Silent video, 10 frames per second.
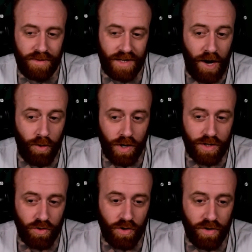the
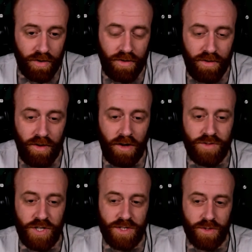character
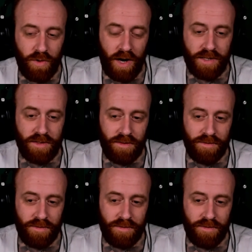of Jesus Christ.